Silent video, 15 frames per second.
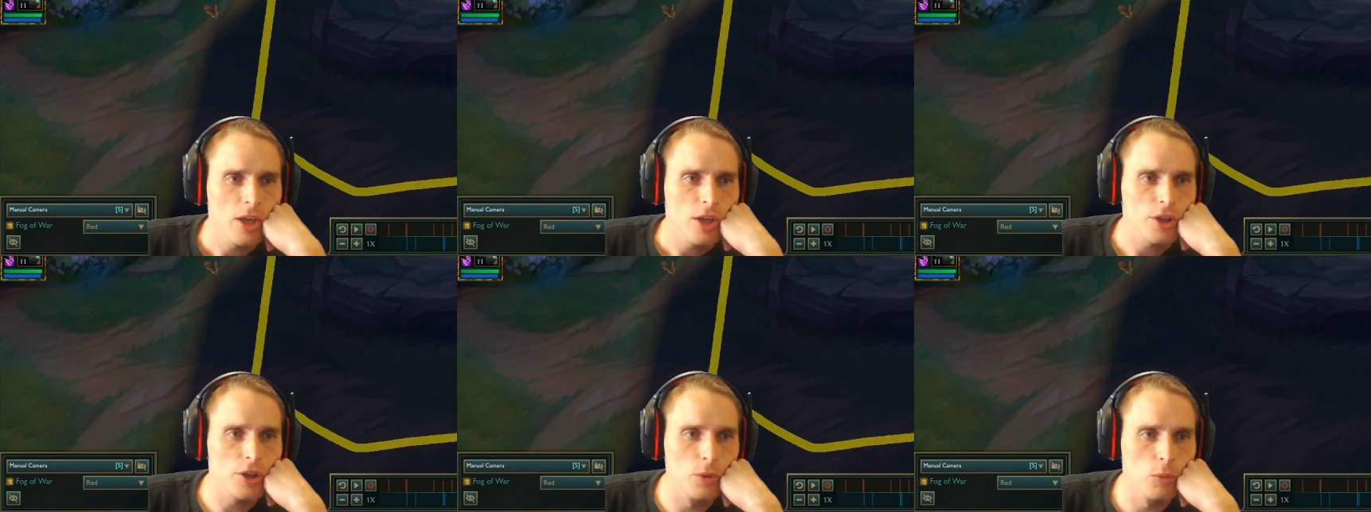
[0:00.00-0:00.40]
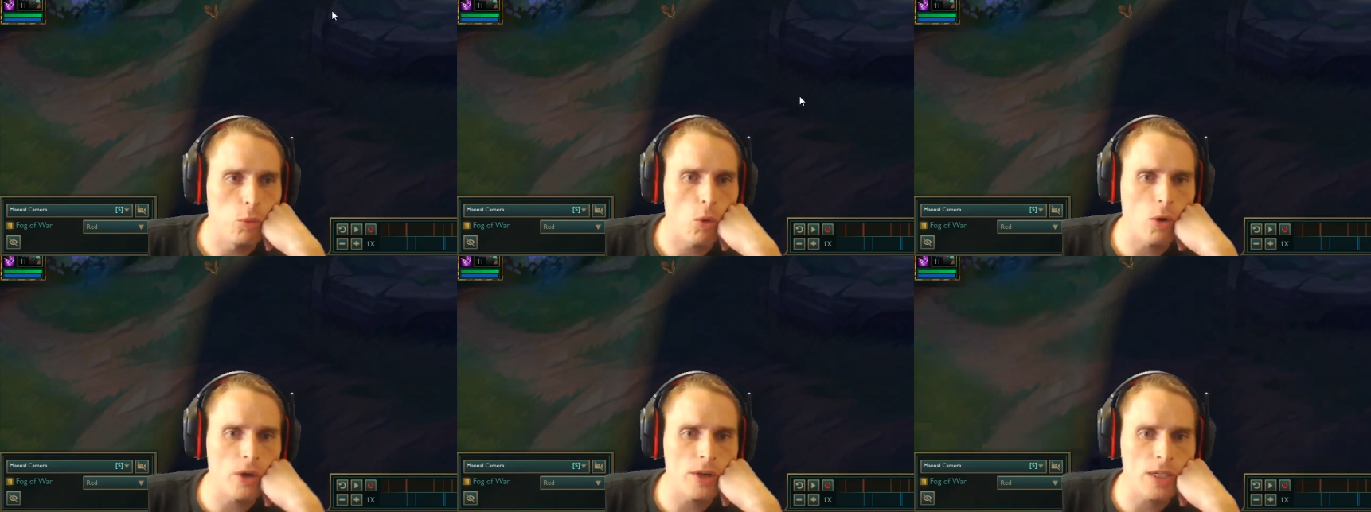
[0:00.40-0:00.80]
Your
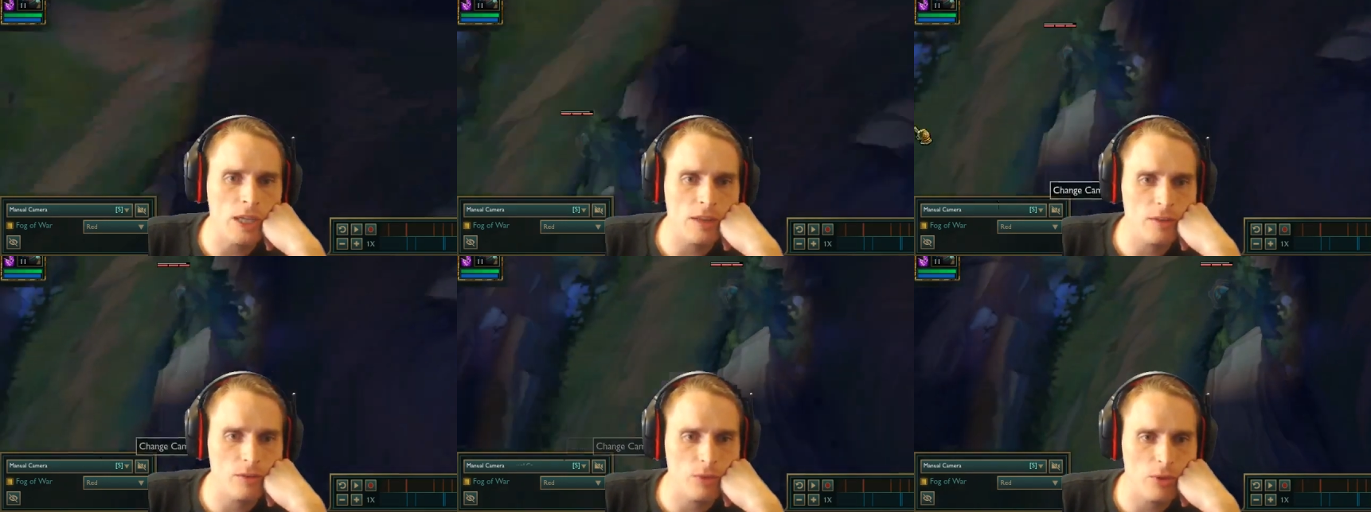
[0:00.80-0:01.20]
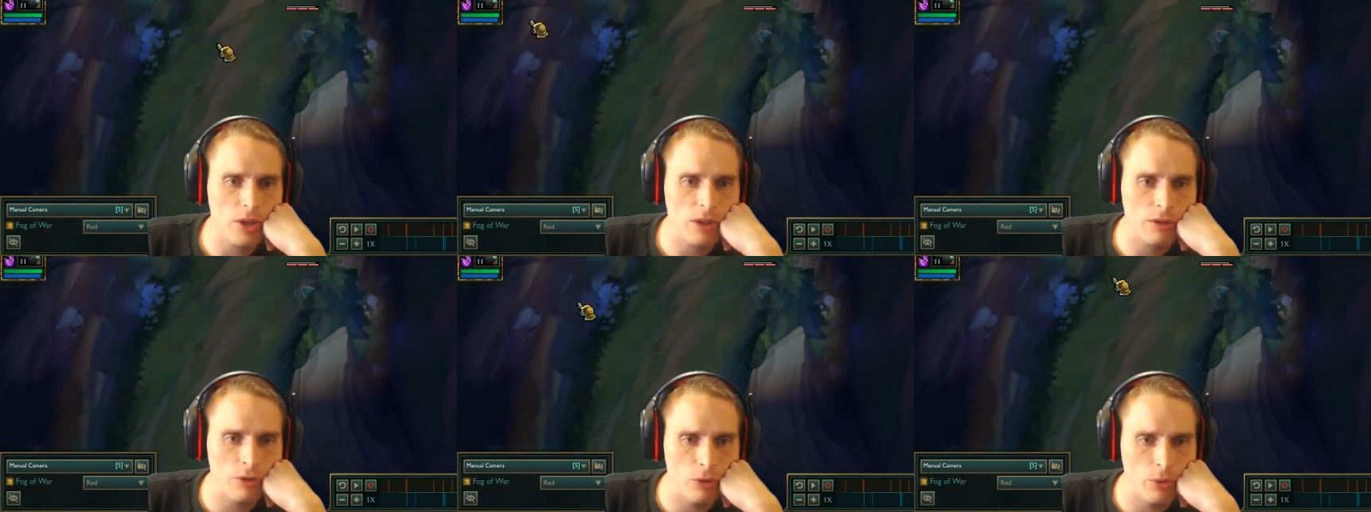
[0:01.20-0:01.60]
ward doesn't
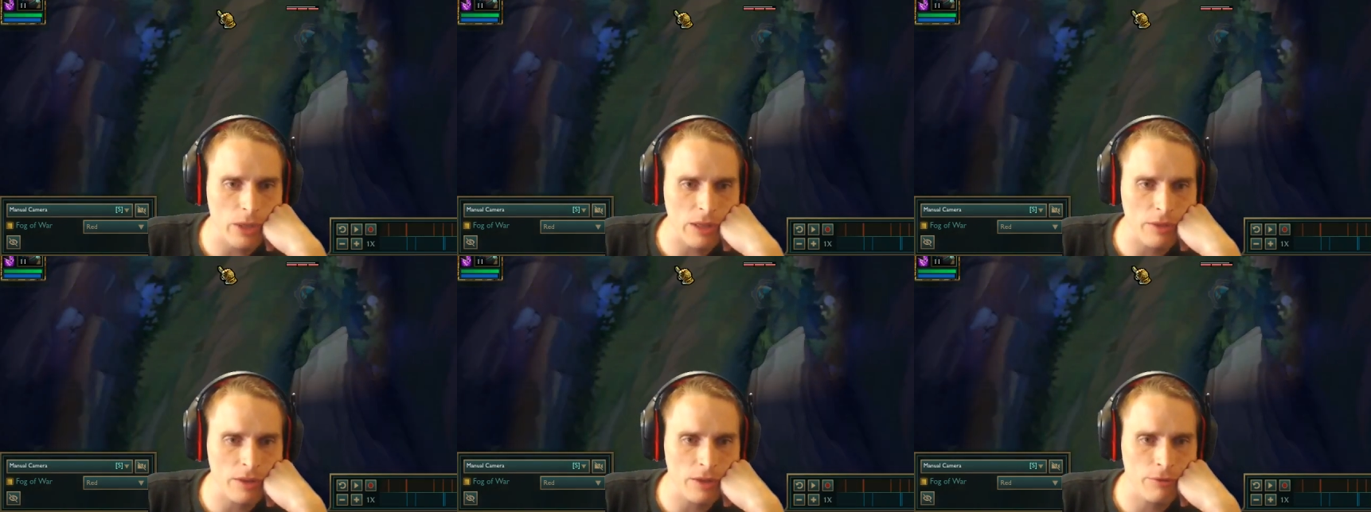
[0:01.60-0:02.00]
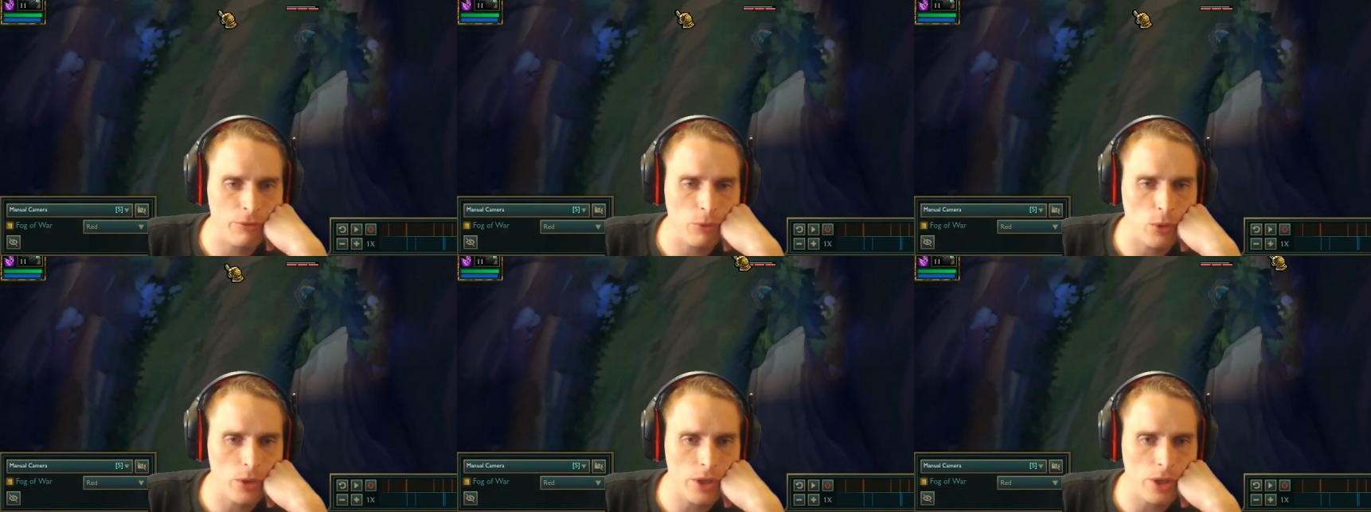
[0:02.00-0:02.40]
really do anything
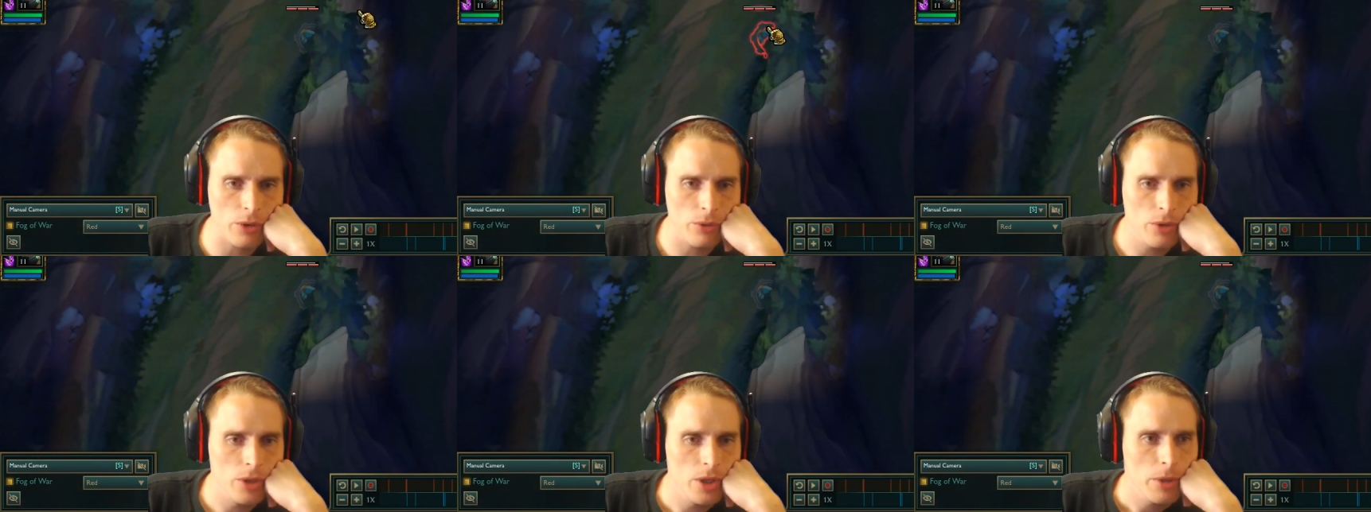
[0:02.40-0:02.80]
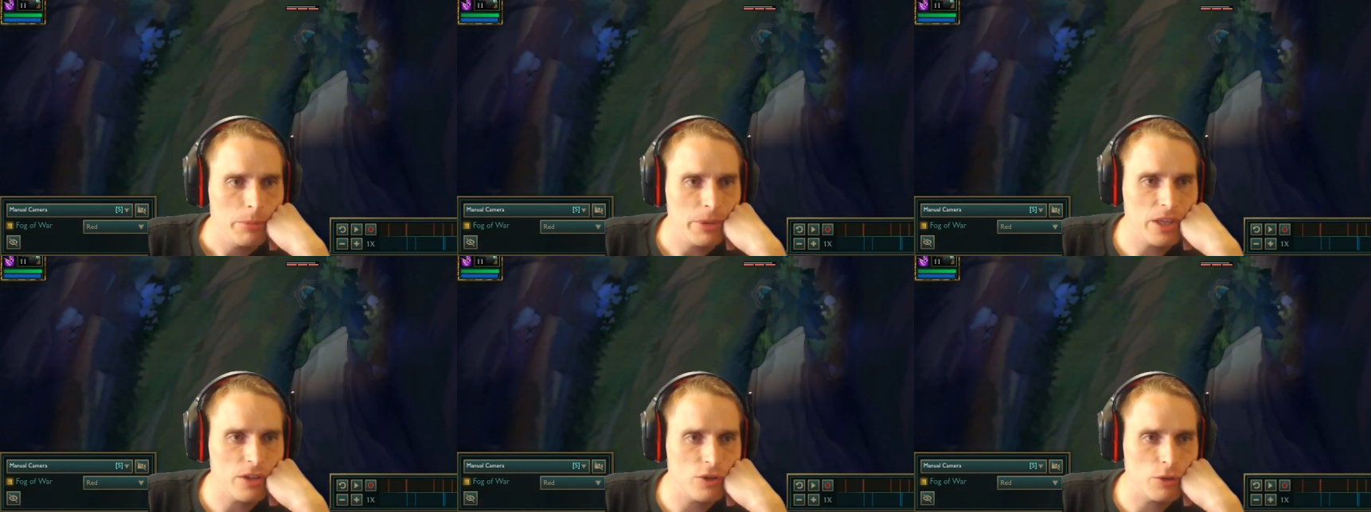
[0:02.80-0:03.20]
for you
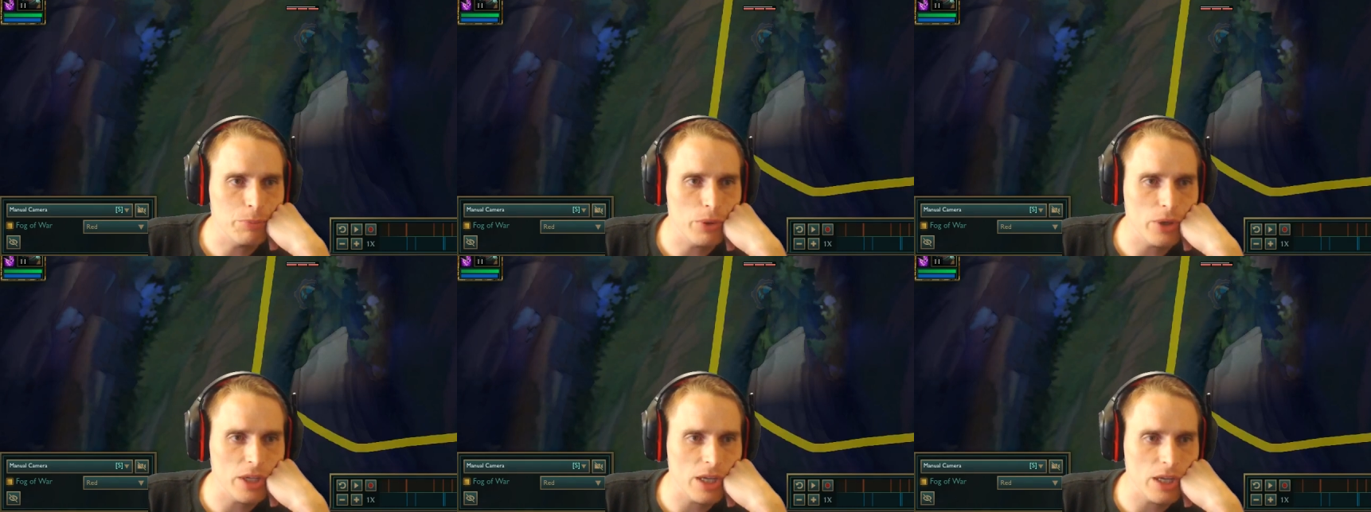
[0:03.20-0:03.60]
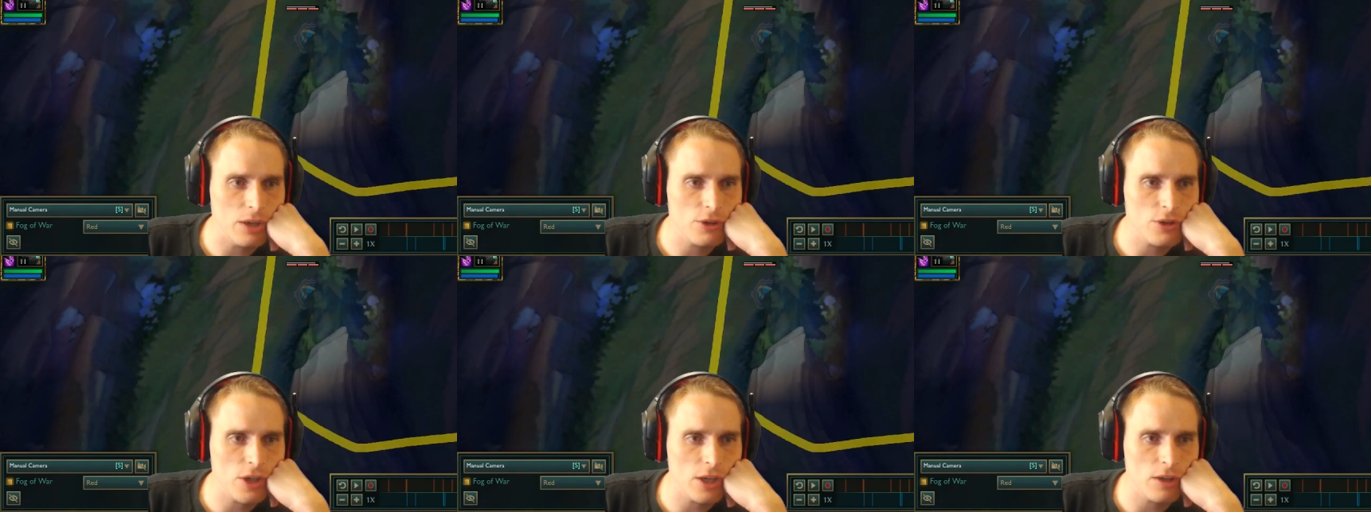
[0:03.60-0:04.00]
because you put it in a
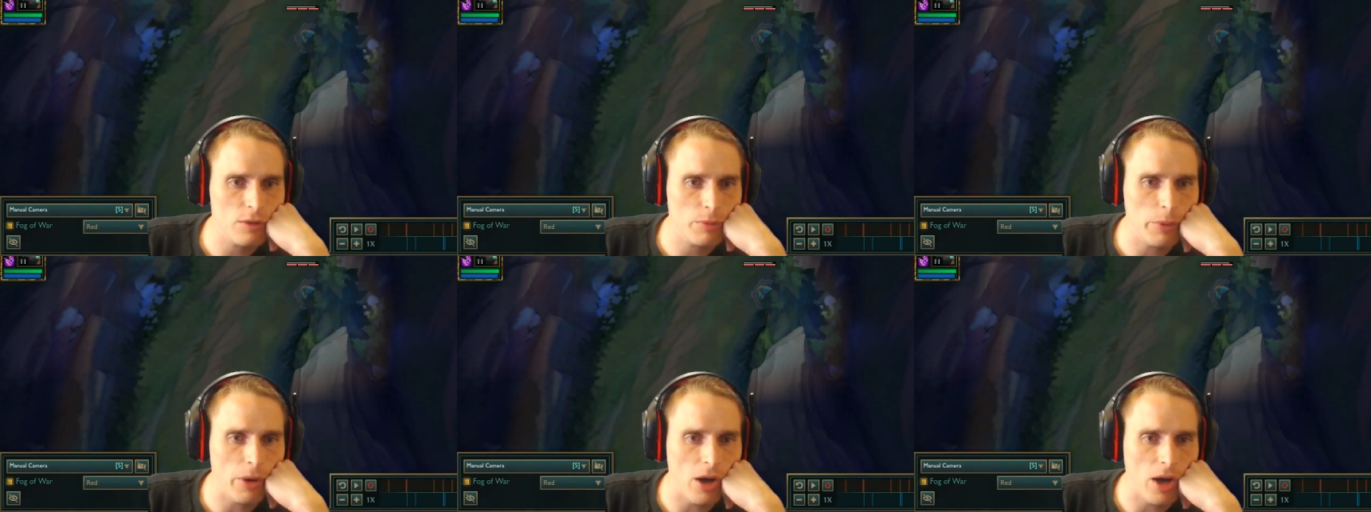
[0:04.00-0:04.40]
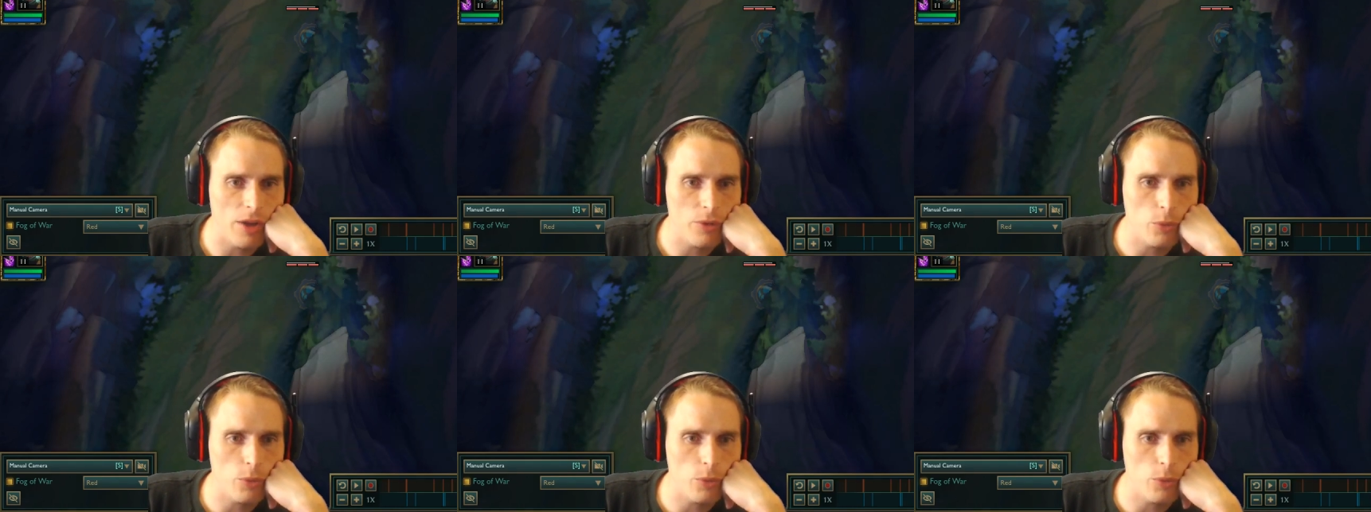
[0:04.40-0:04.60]
shitty spot.